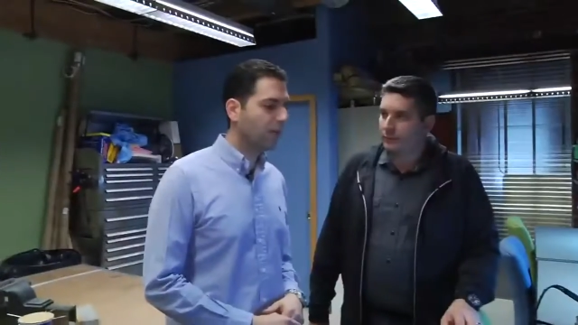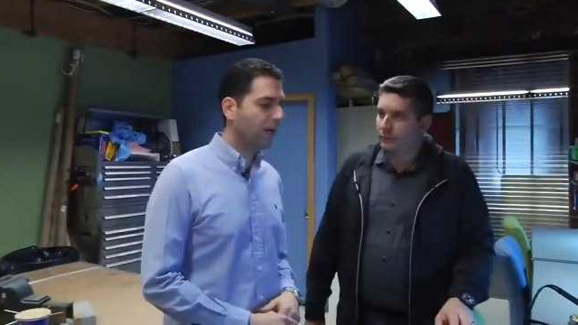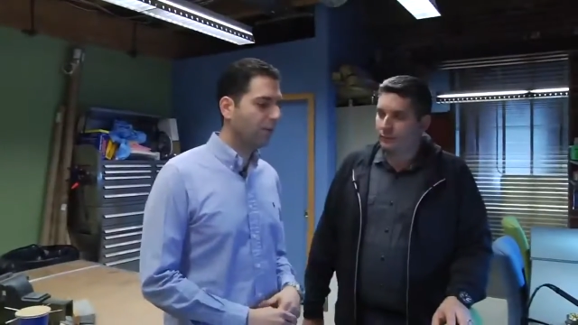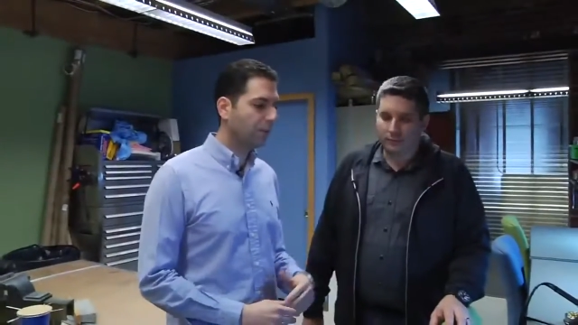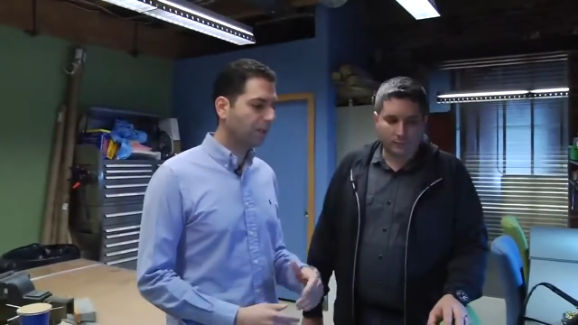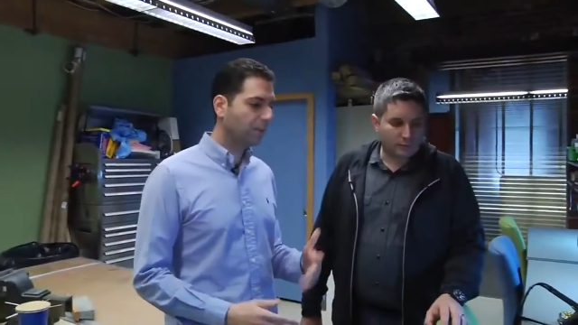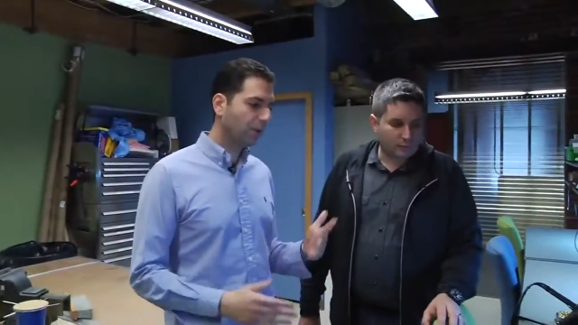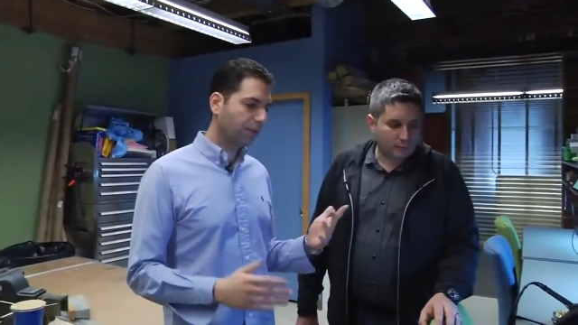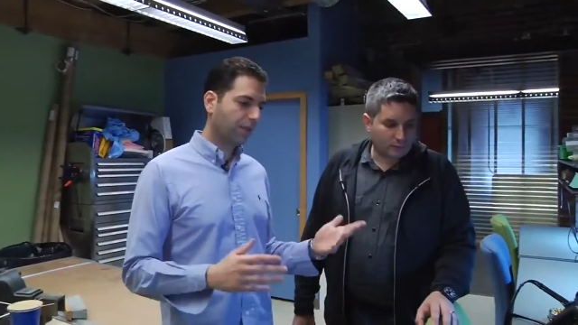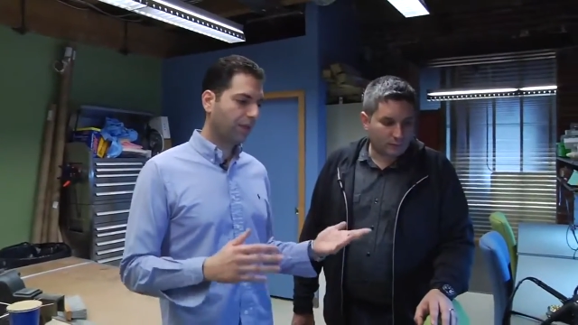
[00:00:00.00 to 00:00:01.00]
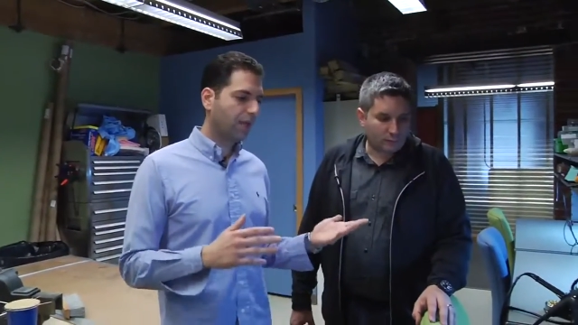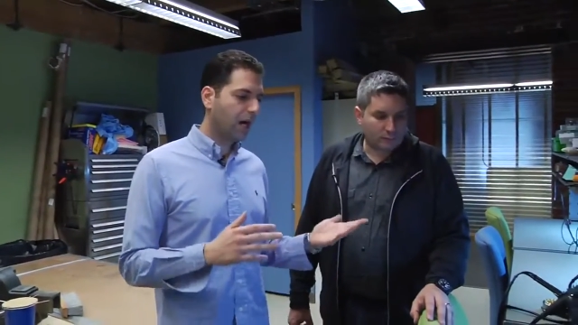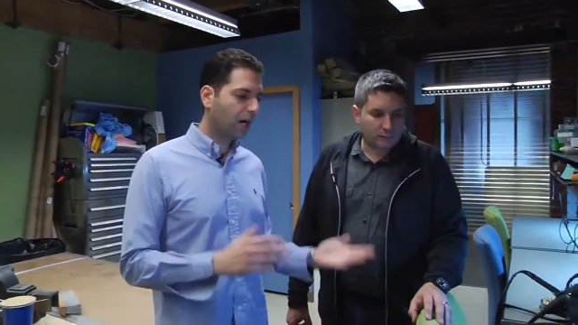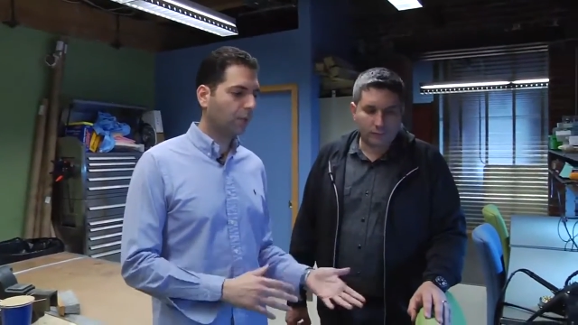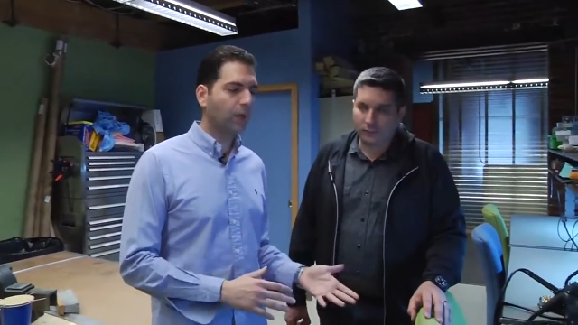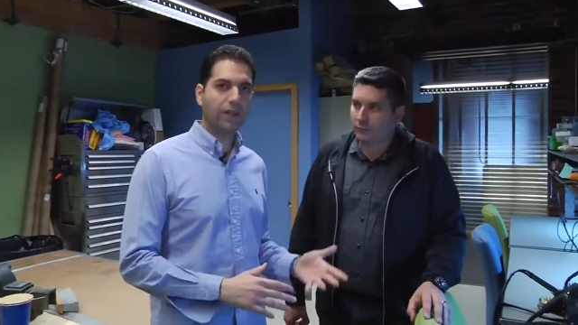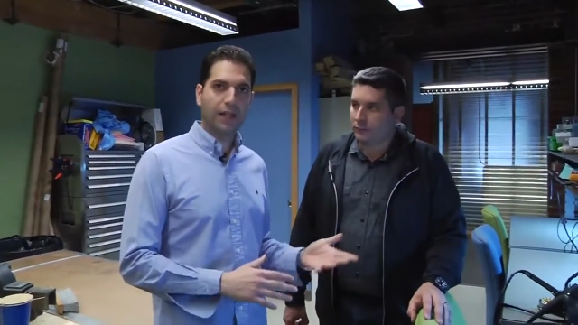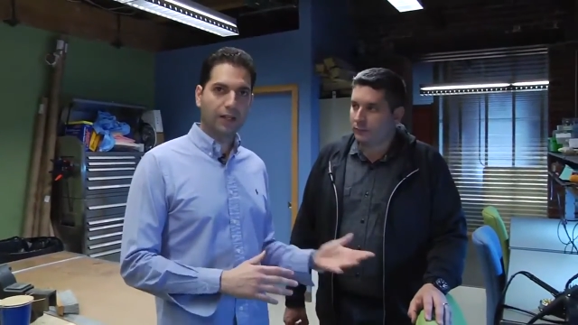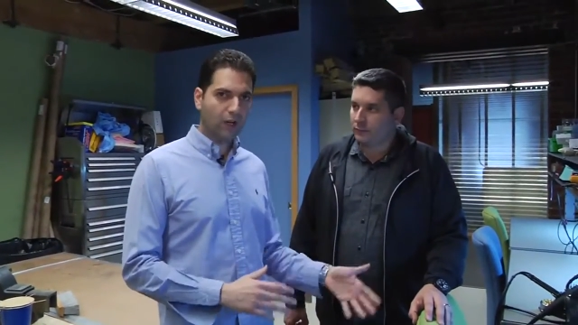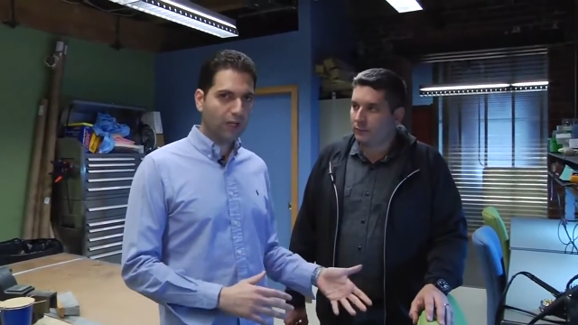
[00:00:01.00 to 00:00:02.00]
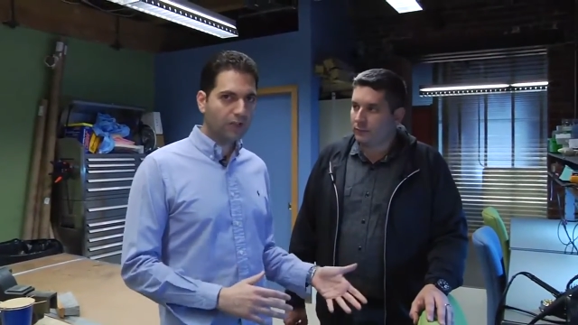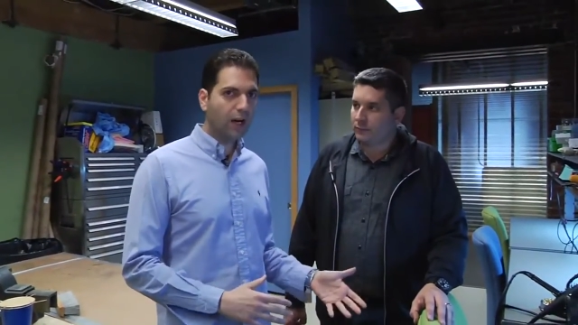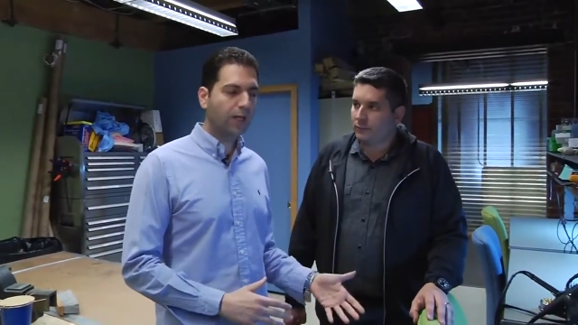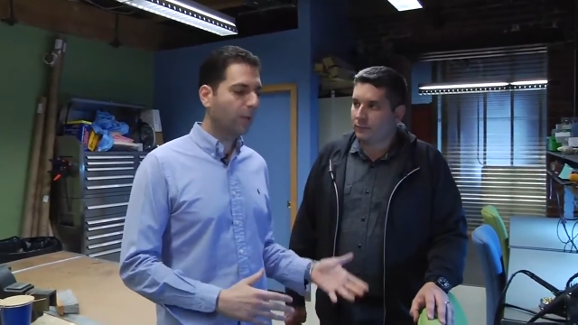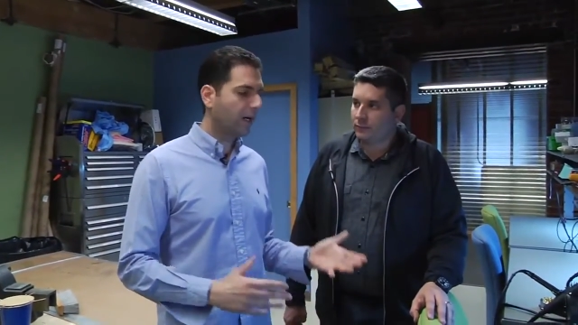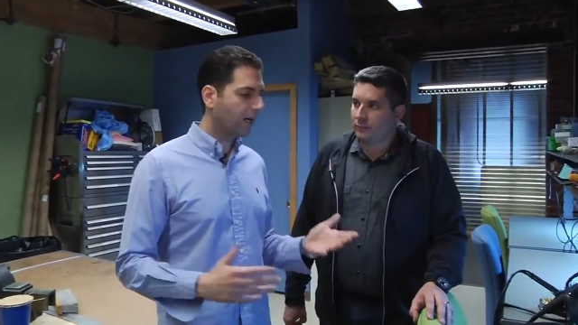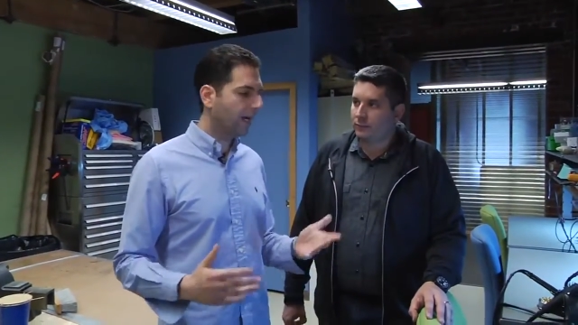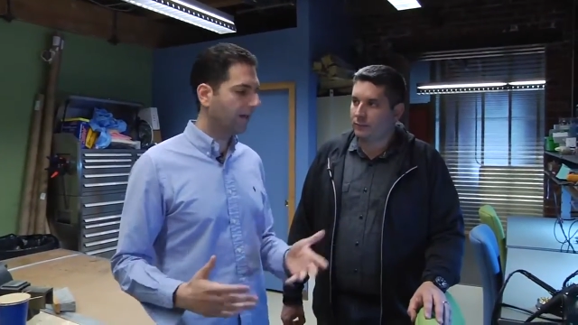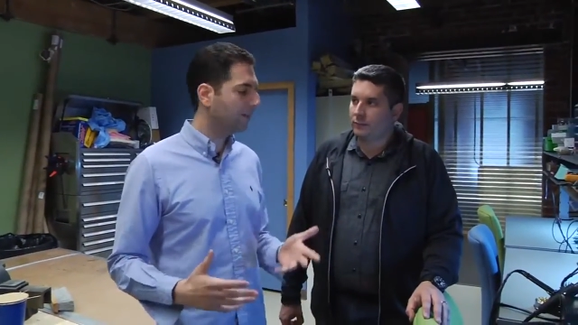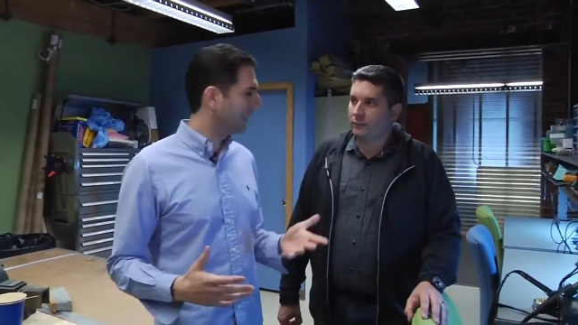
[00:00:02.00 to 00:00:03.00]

Speaker 1: is where we build both the hardware, the electronics hardware, and the